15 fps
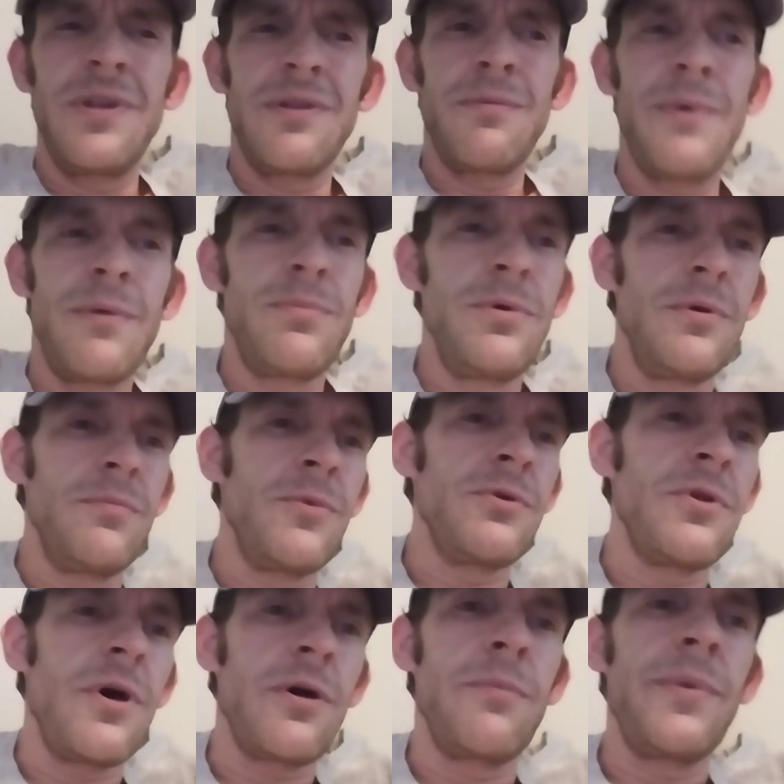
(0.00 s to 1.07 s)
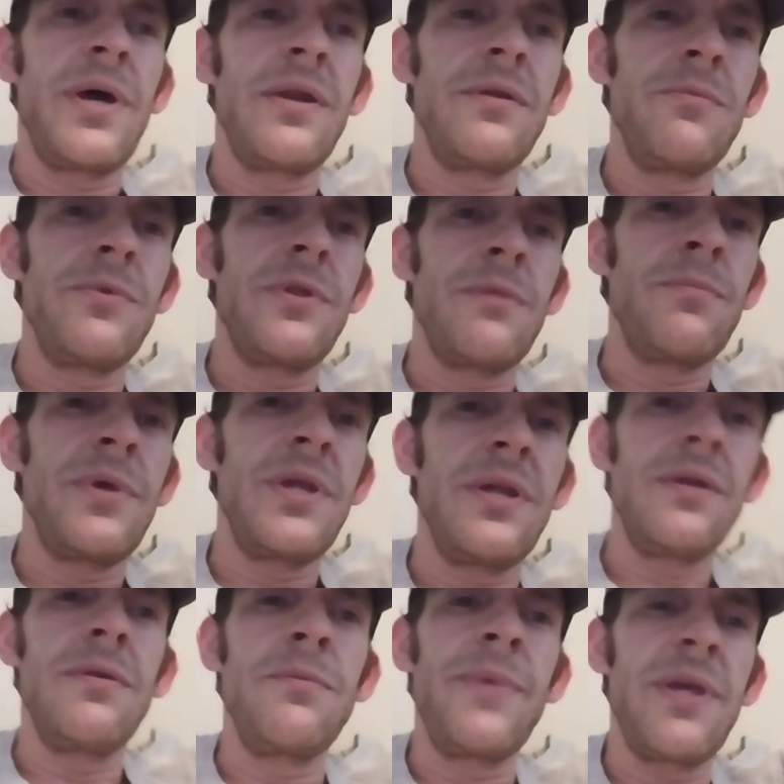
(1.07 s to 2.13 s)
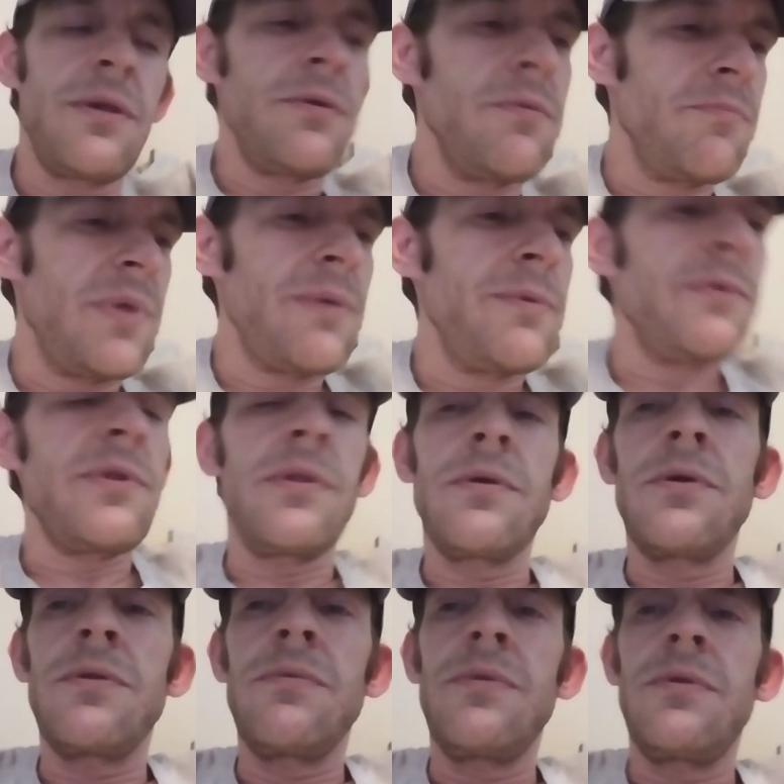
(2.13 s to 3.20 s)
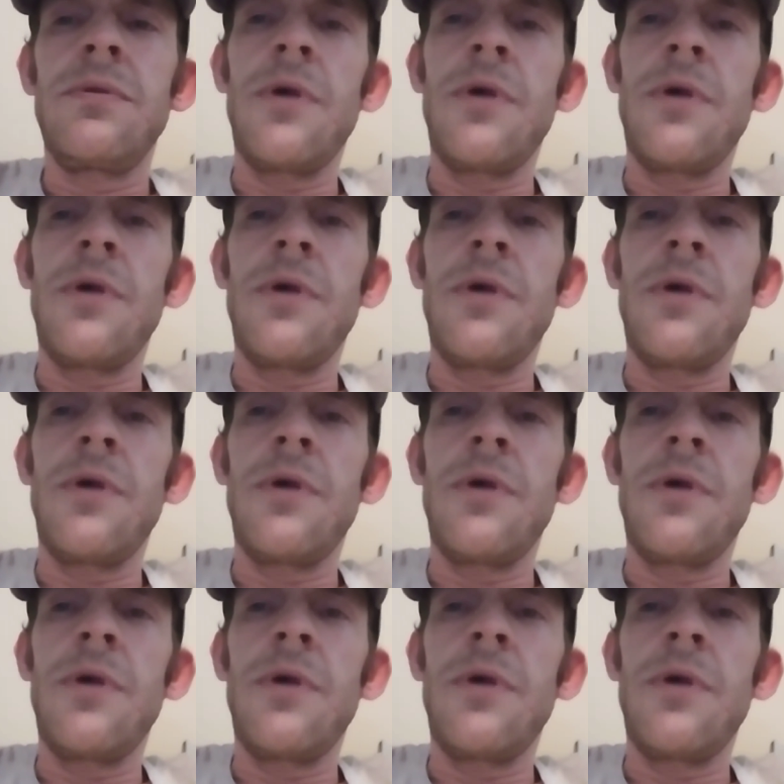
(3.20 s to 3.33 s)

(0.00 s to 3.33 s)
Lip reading: It's about poop. Go talk about it. But someday it'll maybe it's a good